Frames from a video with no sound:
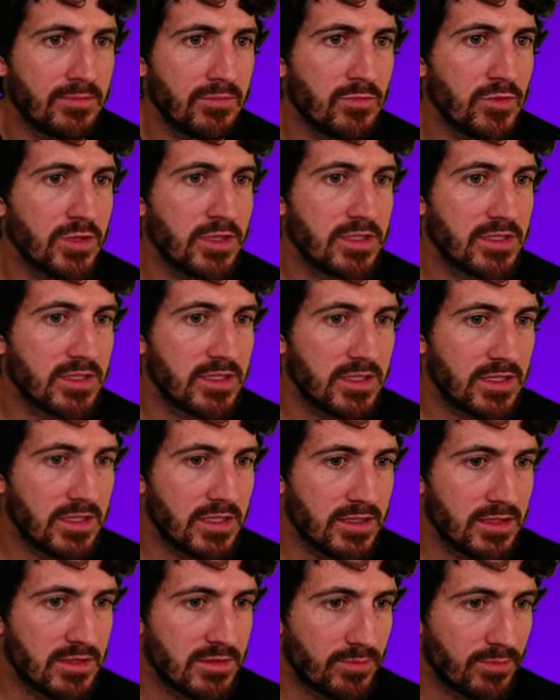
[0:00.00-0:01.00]
which
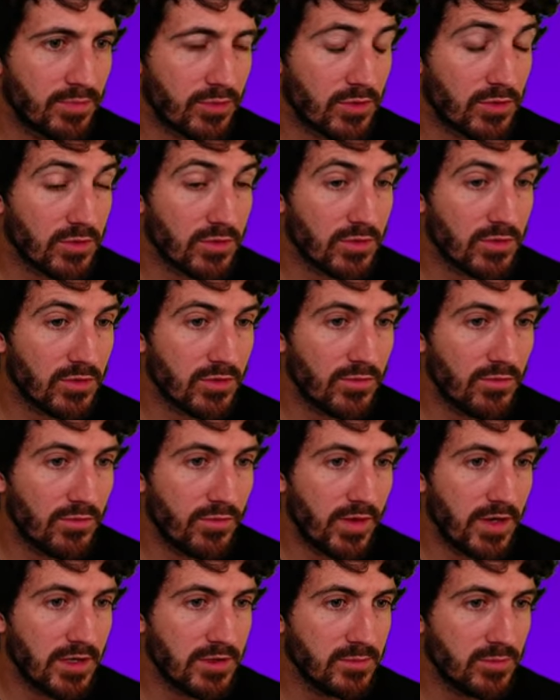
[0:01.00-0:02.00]
is port of
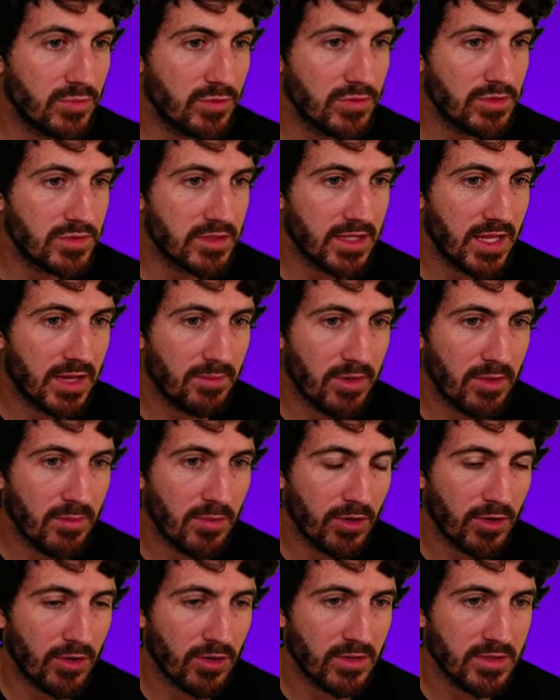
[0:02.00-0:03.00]
Facebook's Llama
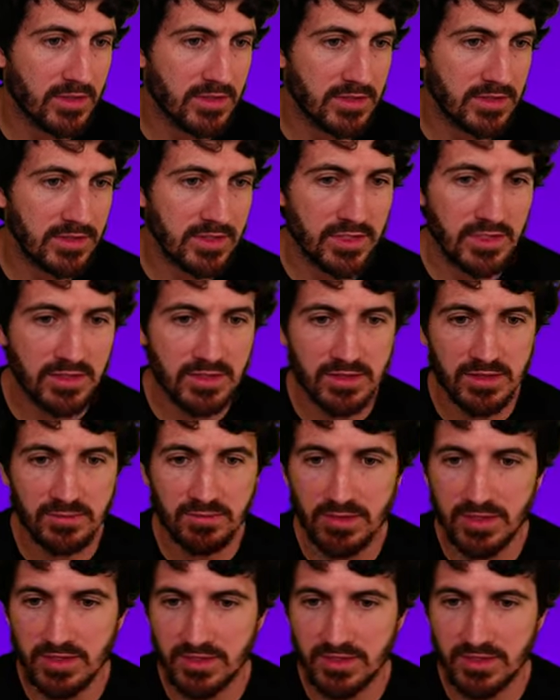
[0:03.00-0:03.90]
model in C, C++.